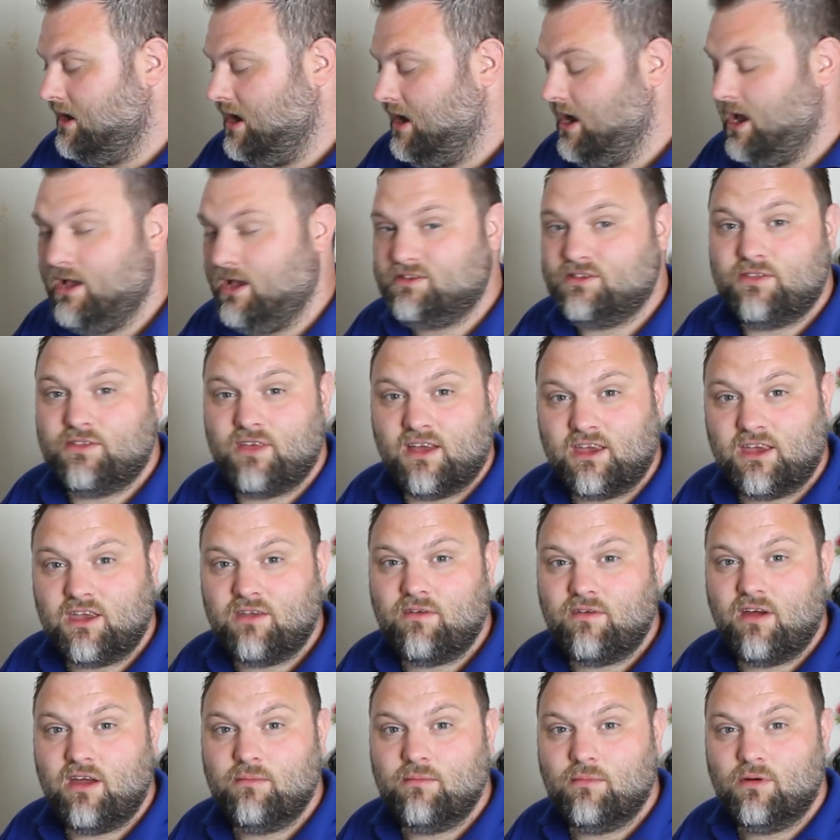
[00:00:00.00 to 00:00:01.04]
So thank
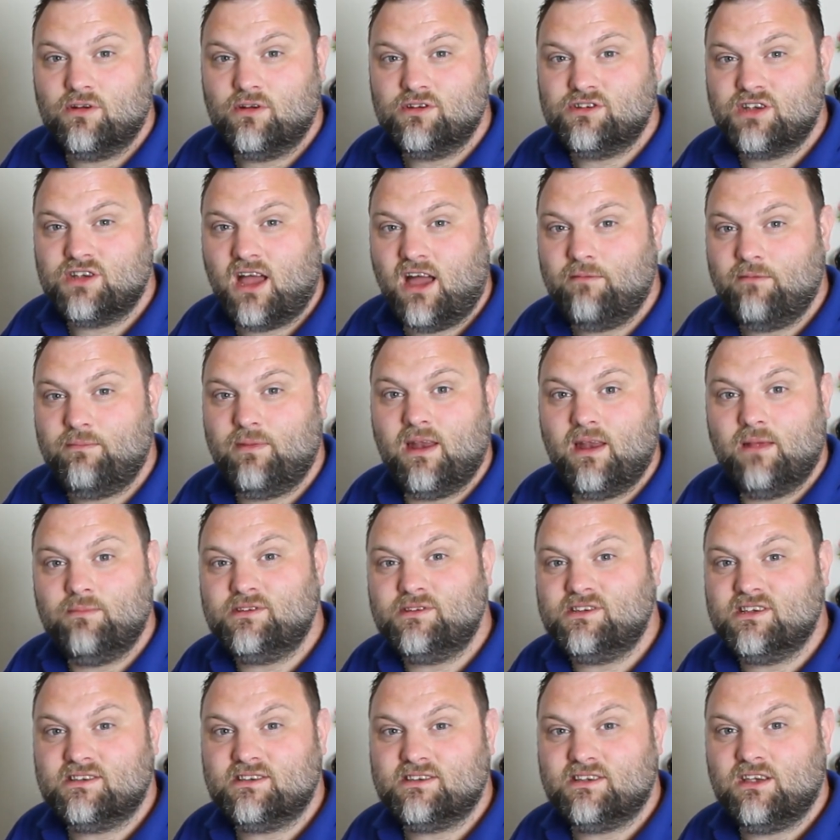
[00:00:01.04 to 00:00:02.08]
you very much. I've been
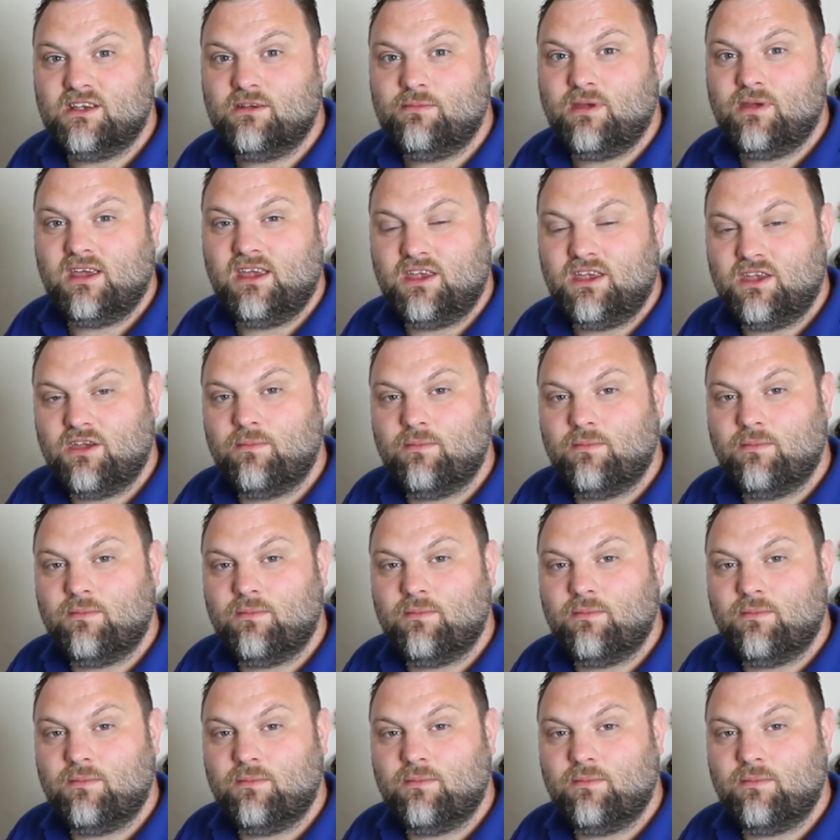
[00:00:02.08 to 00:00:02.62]
M6CB.